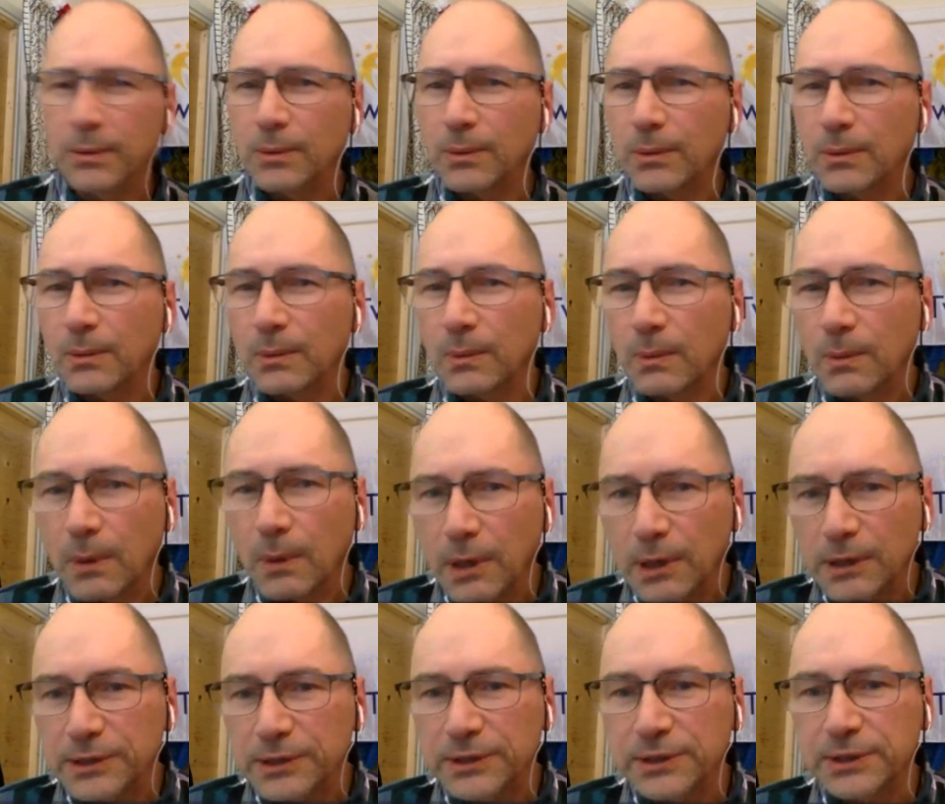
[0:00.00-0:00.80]

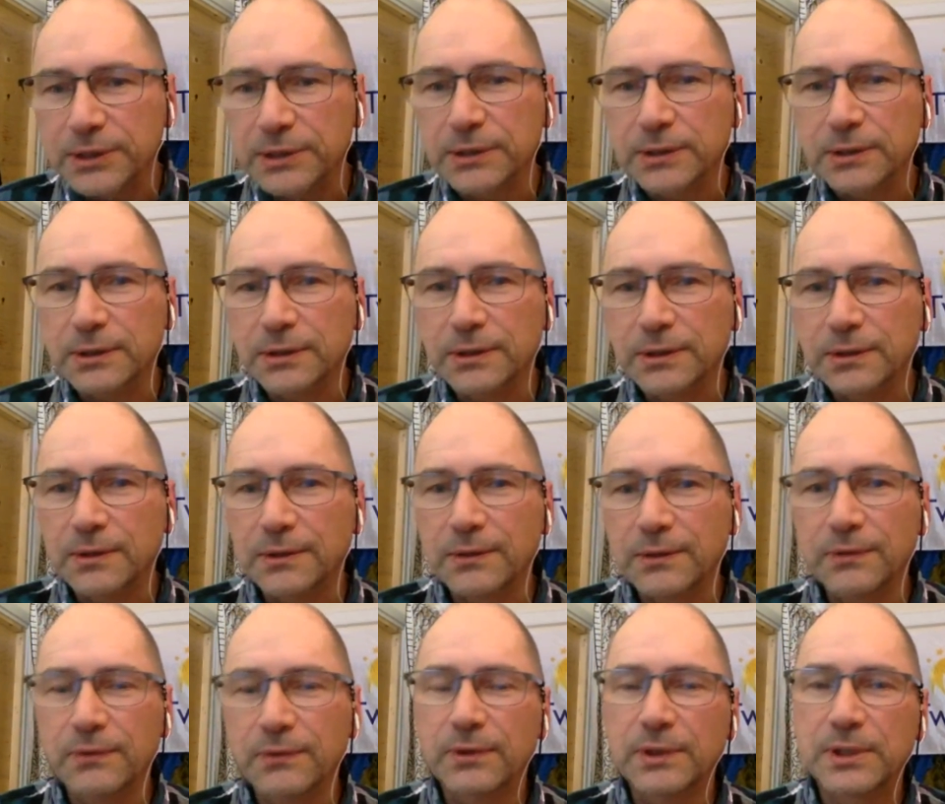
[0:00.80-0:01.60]
watch
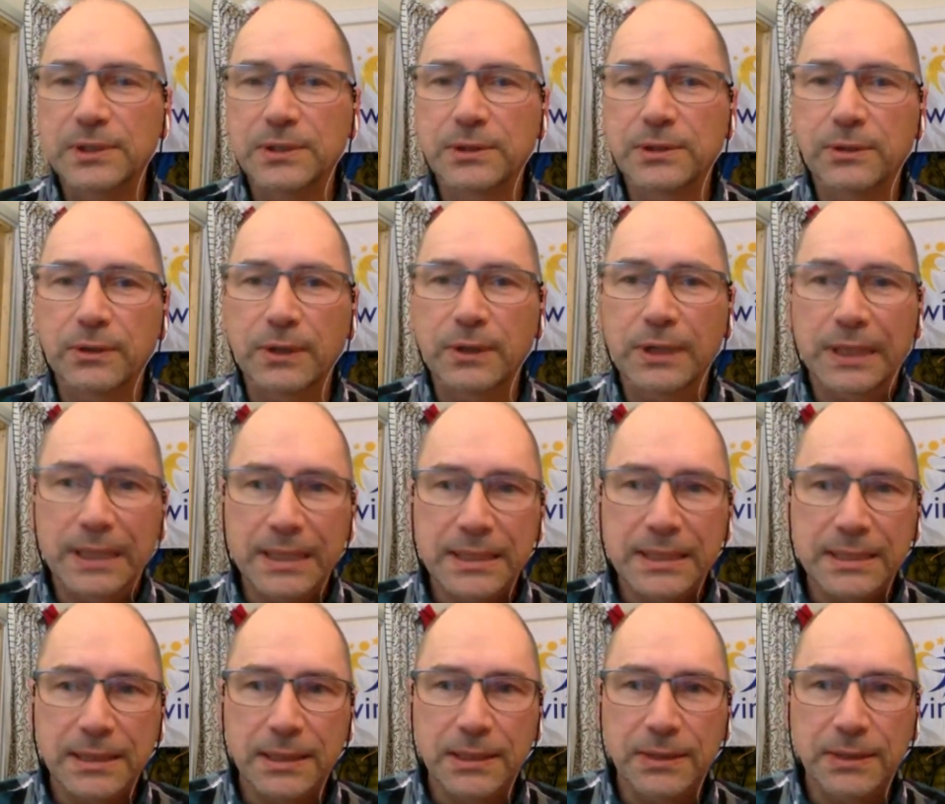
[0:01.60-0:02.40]
this or
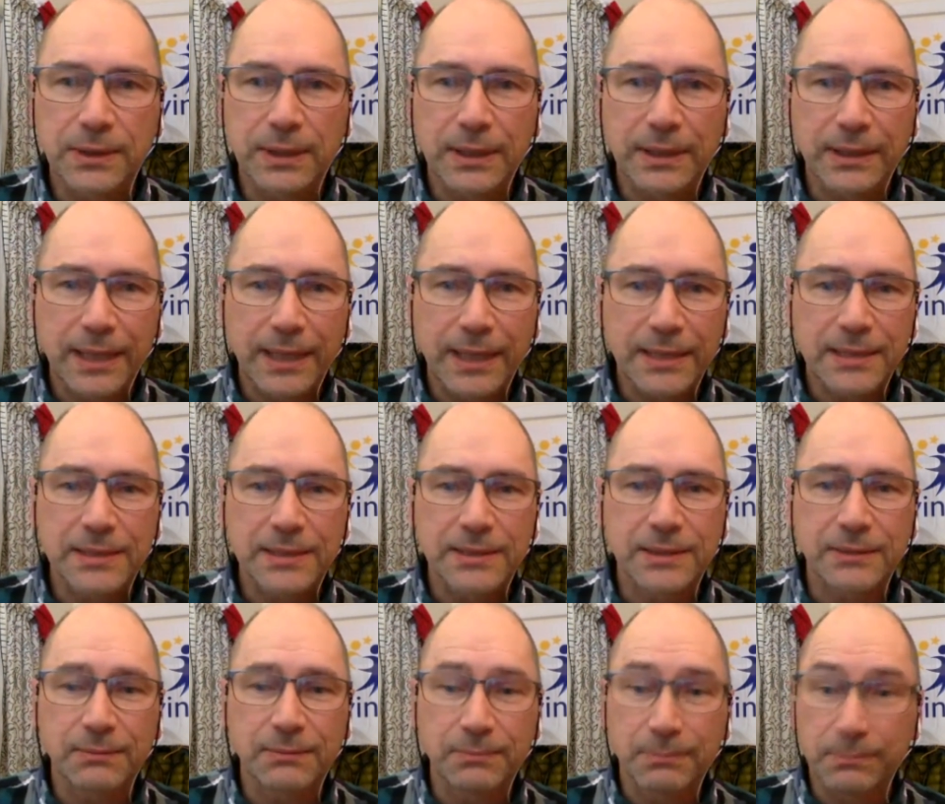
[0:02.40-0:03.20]
listen to it, and that's
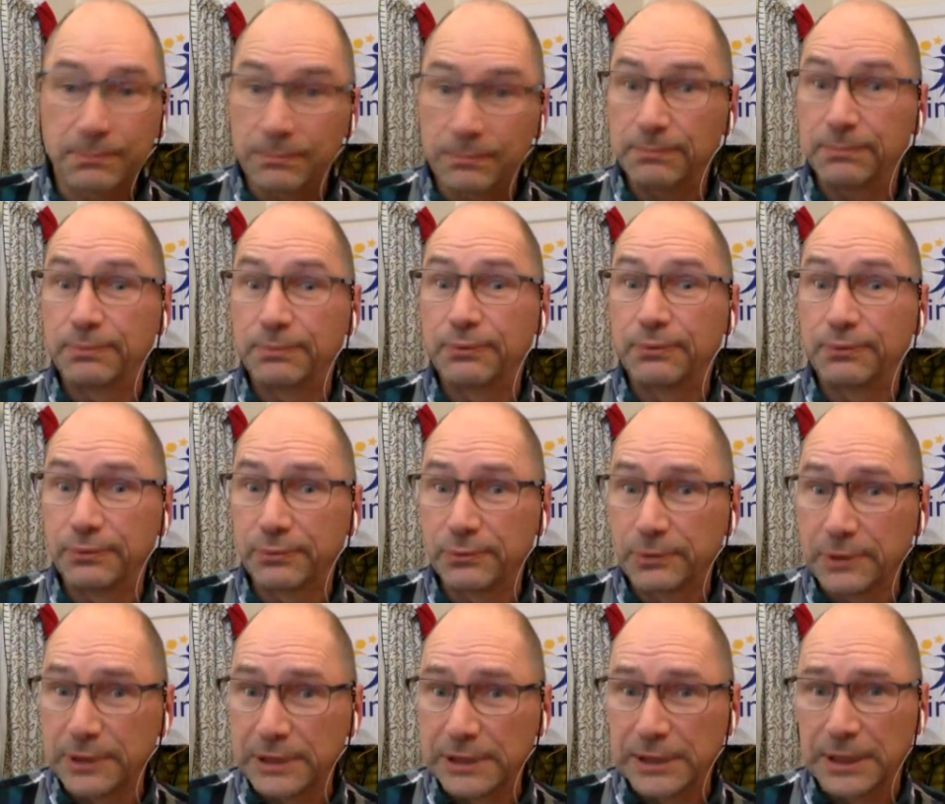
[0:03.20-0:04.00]
the
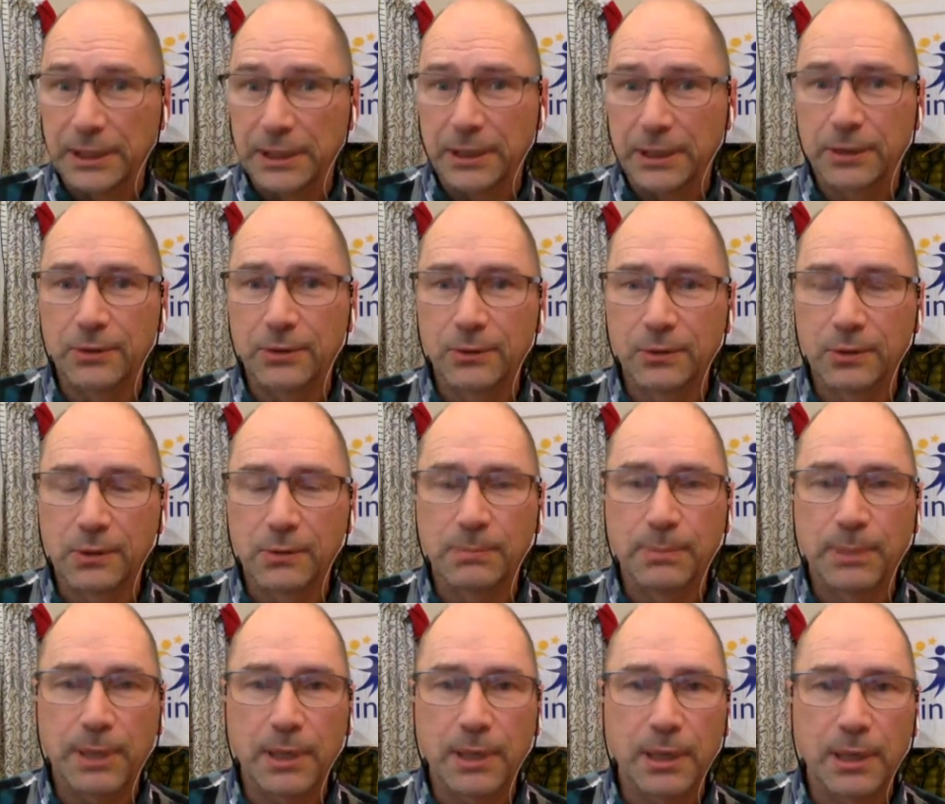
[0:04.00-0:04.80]
pretty cool
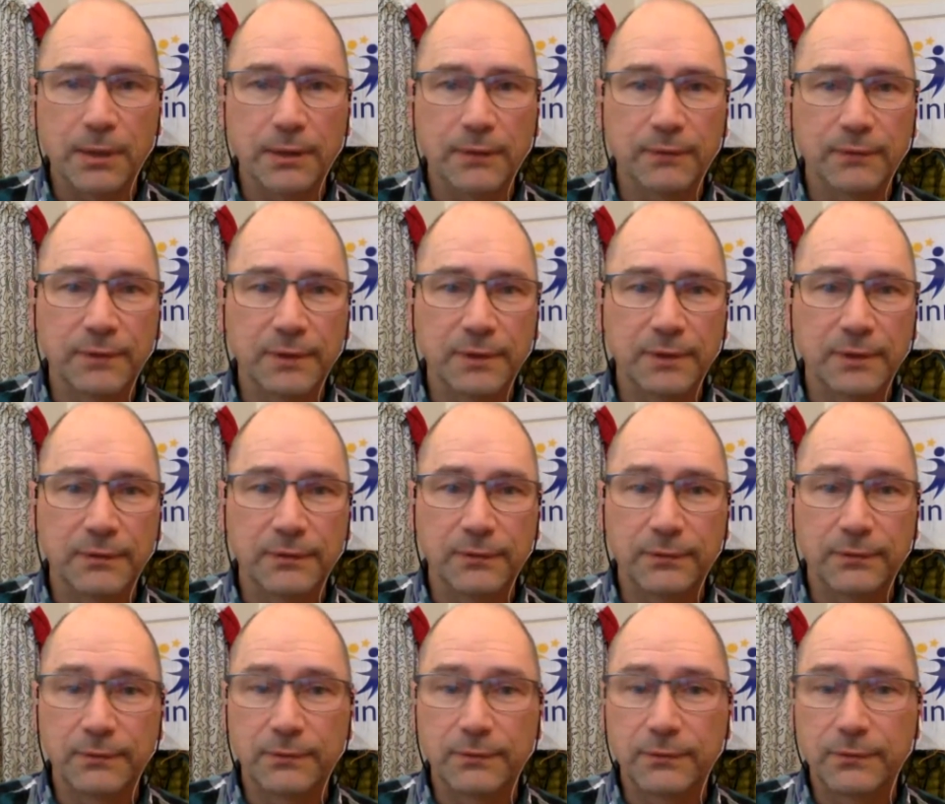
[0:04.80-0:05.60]
part of
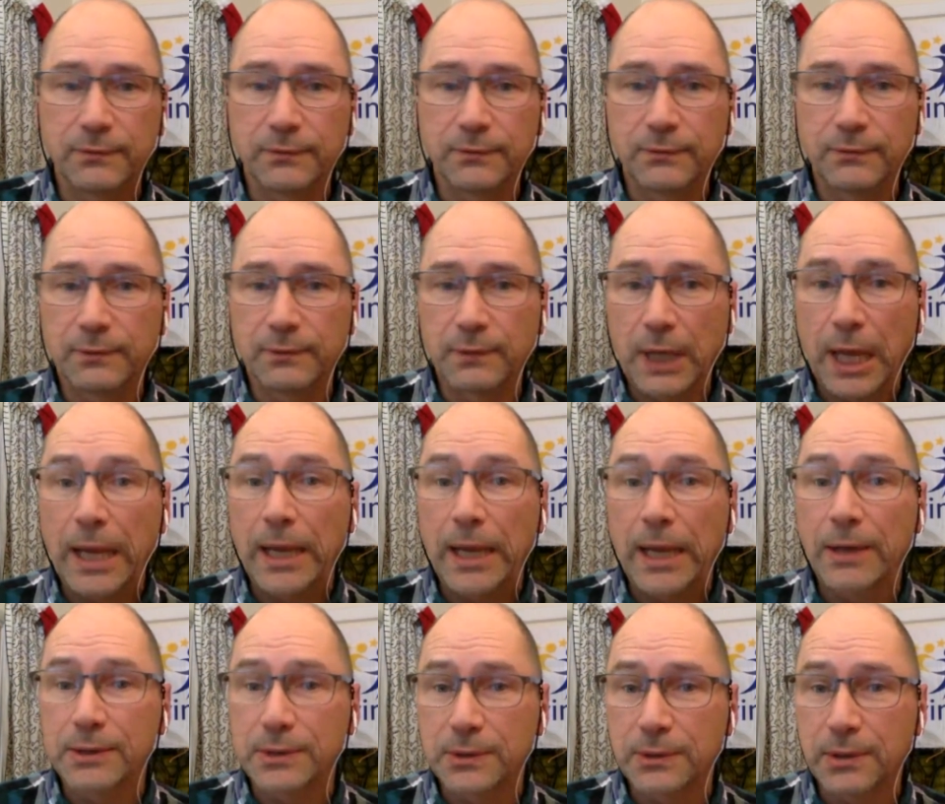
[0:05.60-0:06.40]

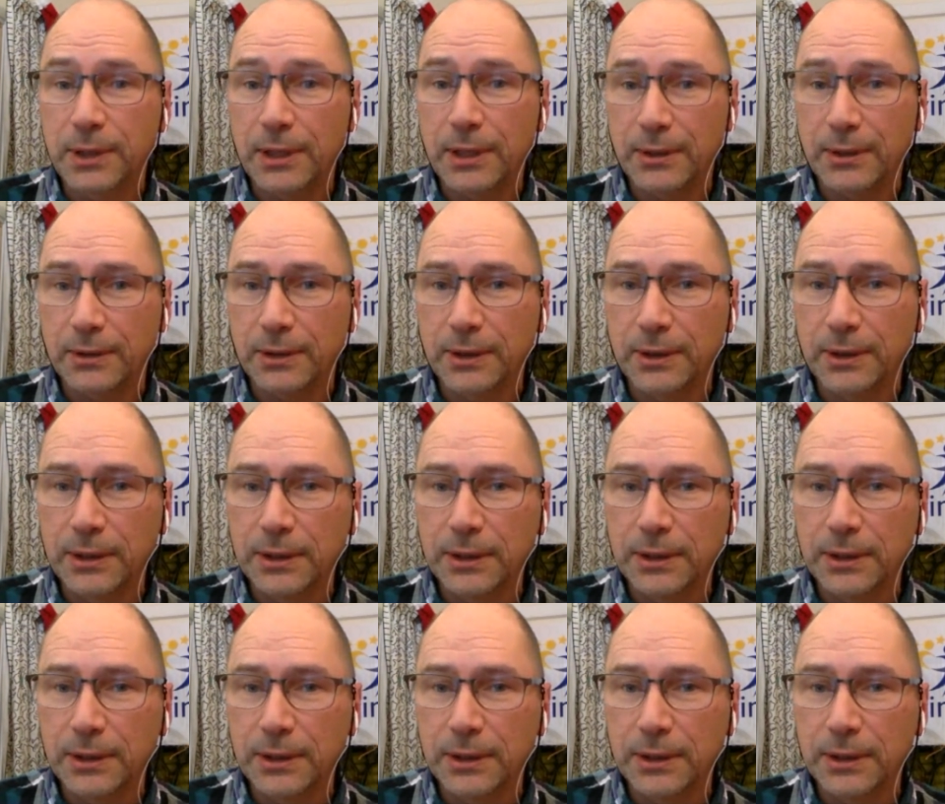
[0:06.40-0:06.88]
Hangouts on Air.